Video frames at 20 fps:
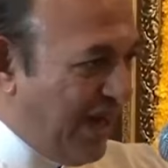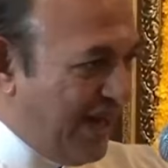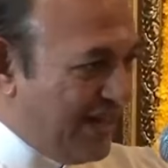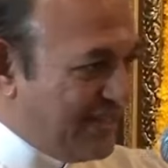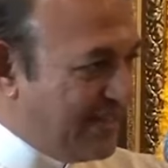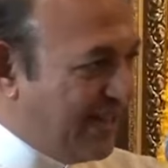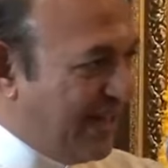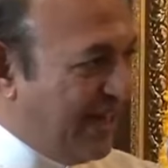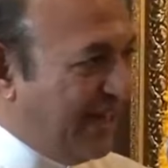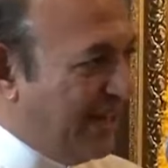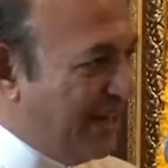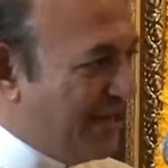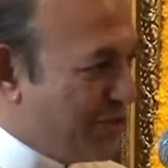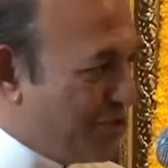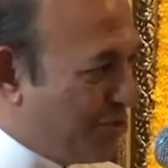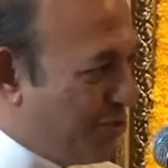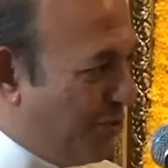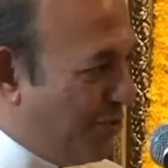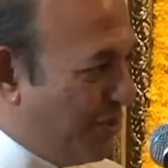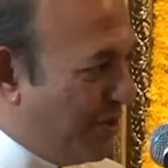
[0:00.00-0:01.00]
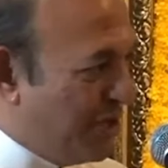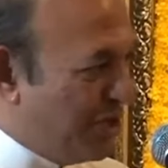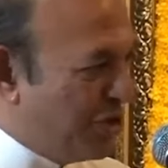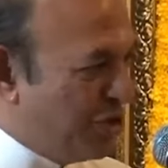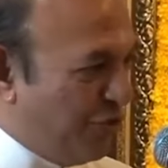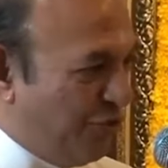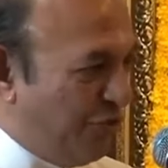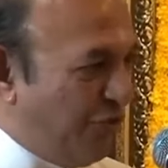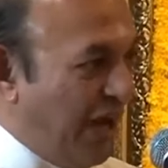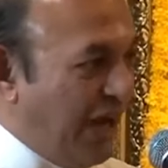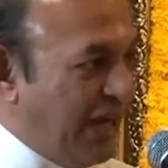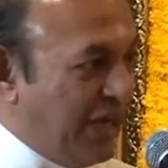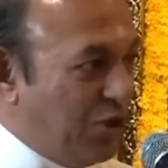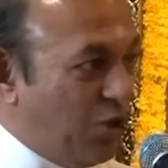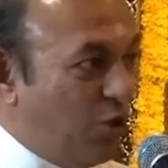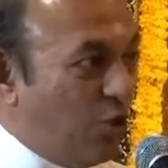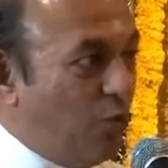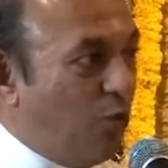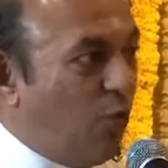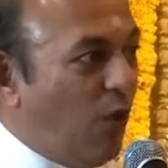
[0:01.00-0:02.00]
higher secondary school to
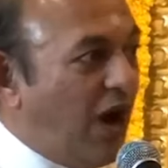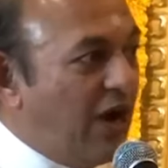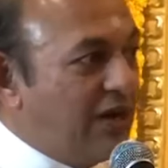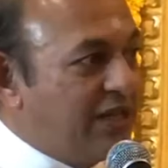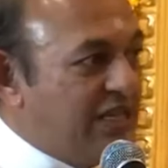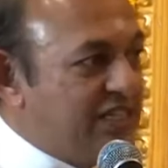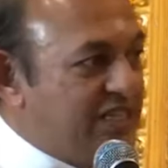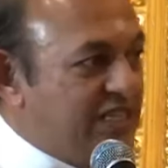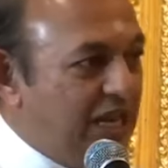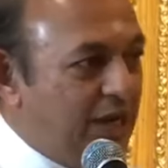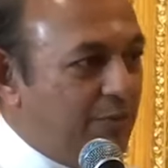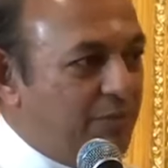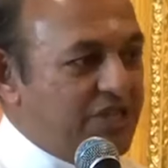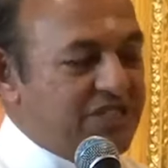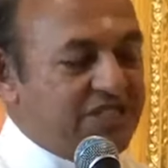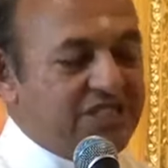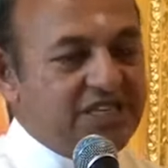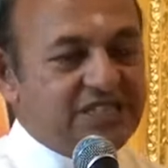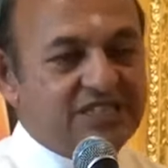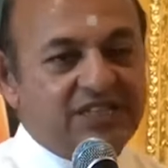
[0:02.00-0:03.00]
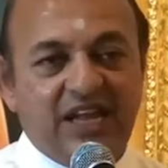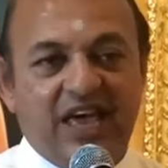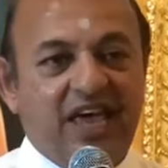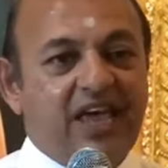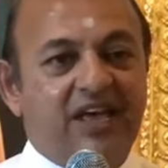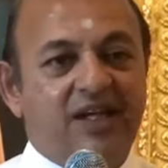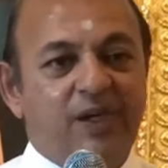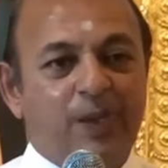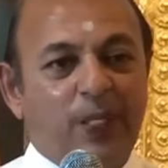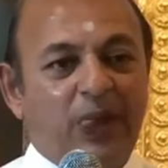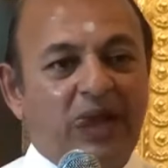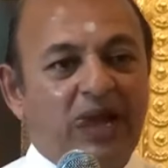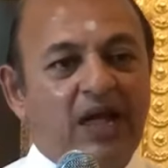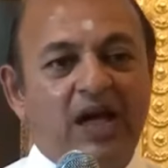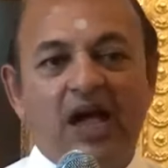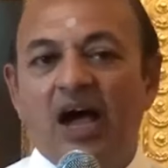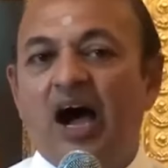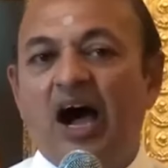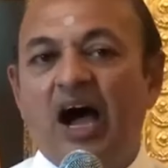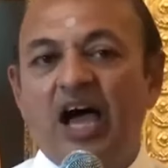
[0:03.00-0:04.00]
find out what the syllabus is like.
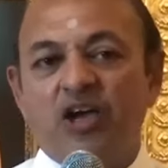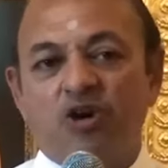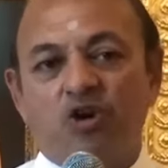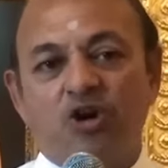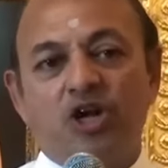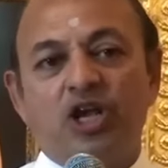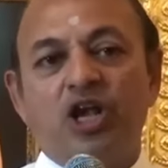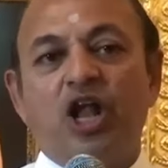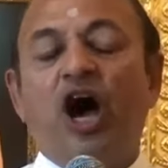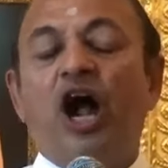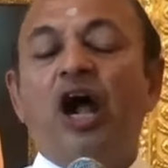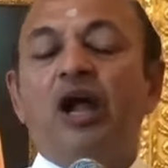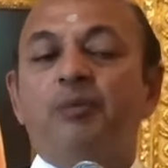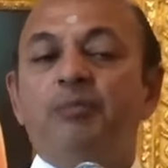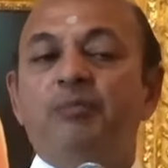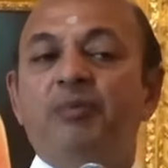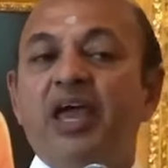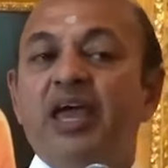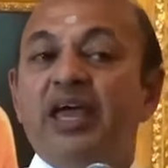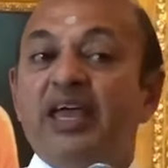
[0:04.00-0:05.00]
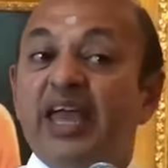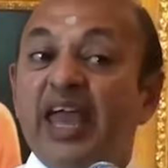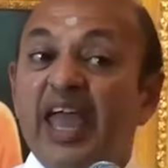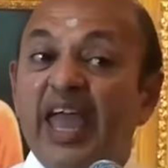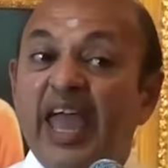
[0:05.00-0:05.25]
I could not make